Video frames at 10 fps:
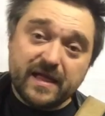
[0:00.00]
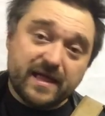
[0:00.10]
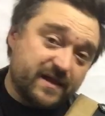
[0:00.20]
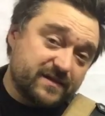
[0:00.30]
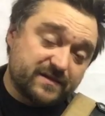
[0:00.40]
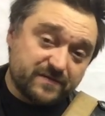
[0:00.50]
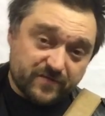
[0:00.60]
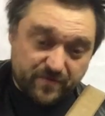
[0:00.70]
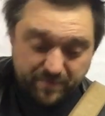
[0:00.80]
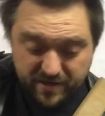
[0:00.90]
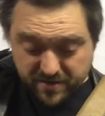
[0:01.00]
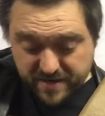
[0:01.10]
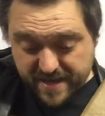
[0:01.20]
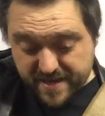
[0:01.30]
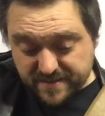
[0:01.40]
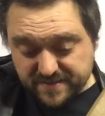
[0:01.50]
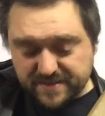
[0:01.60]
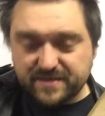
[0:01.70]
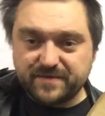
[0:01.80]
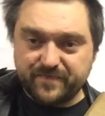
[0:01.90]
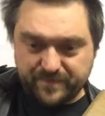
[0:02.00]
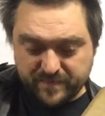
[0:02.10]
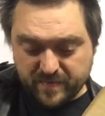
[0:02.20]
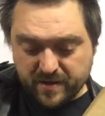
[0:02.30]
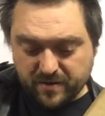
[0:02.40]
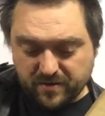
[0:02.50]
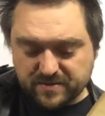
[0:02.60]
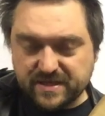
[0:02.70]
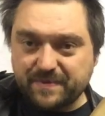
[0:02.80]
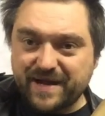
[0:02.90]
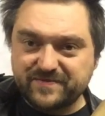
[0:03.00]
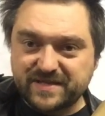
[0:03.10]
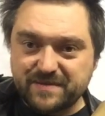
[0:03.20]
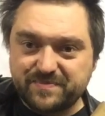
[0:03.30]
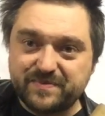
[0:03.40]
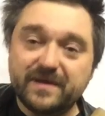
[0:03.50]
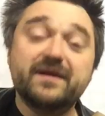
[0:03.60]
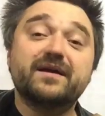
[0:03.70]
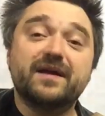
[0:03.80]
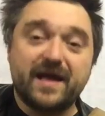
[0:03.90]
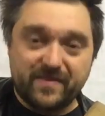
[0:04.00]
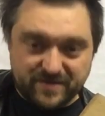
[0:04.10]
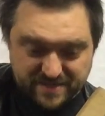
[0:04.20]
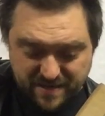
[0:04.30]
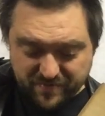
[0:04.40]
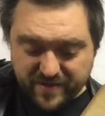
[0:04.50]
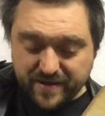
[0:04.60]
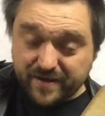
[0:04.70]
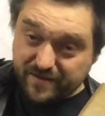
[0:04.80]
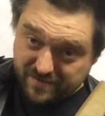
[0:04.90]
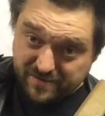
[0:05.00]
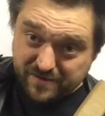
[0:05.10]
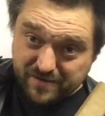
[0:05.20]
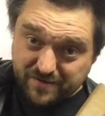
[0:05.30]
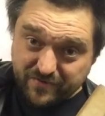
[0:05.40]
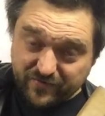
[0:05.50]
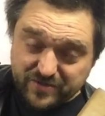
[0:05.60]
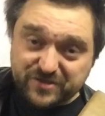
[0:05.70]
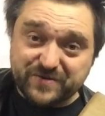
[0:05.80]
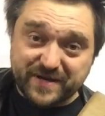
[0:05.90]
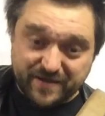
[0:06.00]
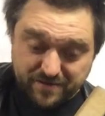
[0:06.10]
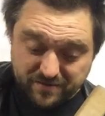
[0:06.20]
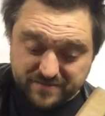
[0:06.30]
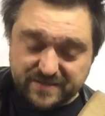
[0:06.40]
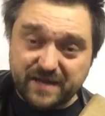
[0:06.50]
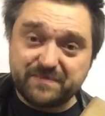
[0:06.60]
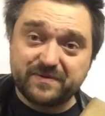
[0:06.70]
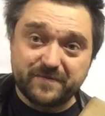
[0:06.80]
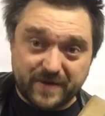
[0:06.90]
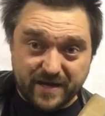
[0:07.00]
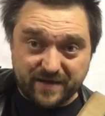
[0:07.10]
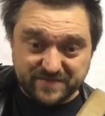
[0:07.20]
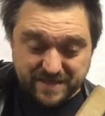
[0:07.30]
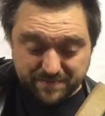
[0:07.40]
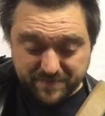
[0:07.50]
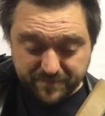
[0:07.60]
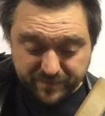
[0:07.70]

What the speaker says: and the pattern is whole step, half step, and the same thing on the first string, whole step and half step.